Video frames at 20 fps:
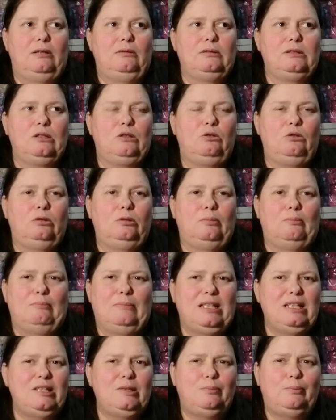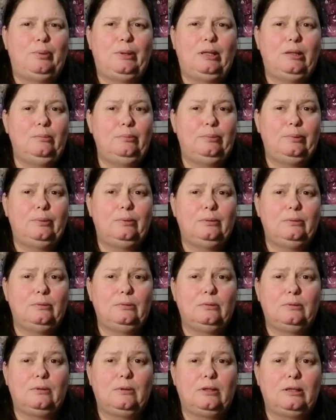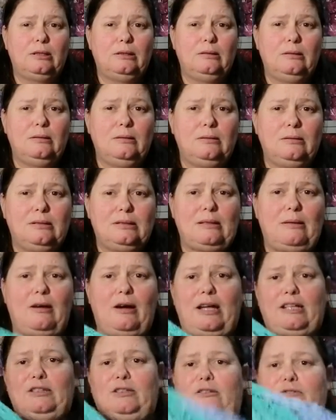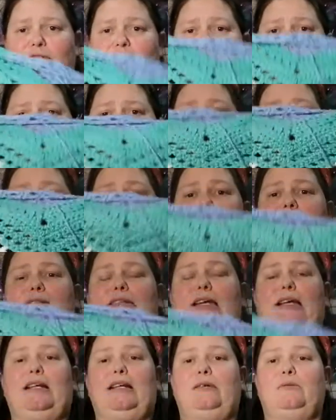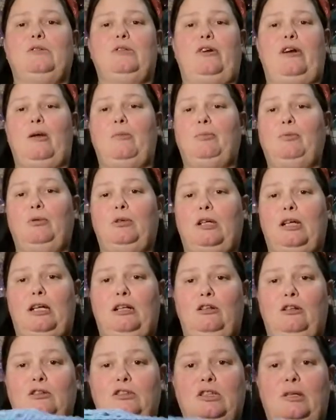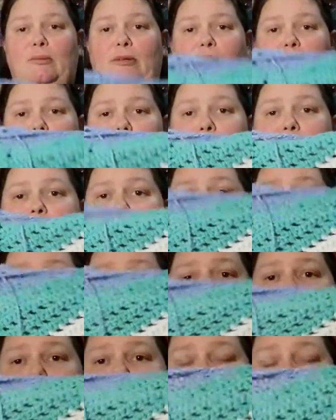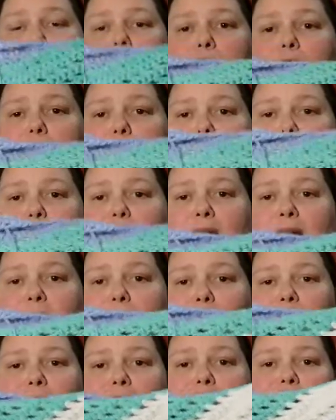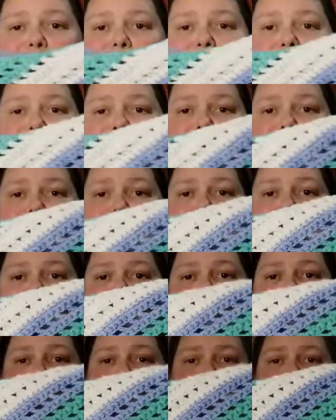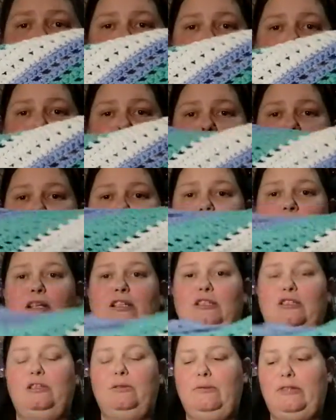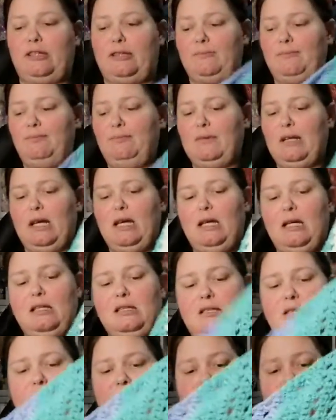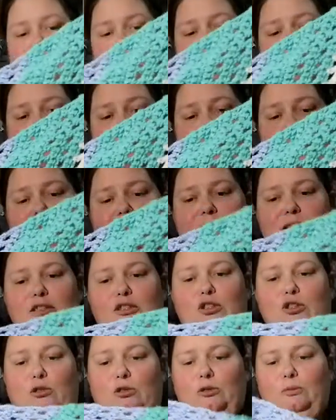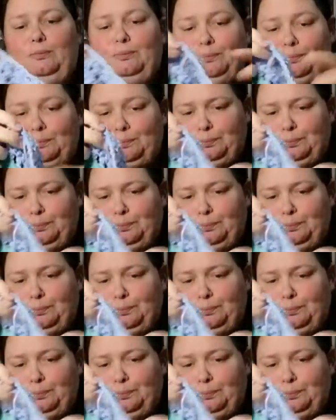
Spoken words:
was called Mint Pop, or so, I don't remember exactly. I'm sorry, I bought it a long time ago. It's been in my stash for ages, wondering what I was going to do with it. So anyway, I made this shawl,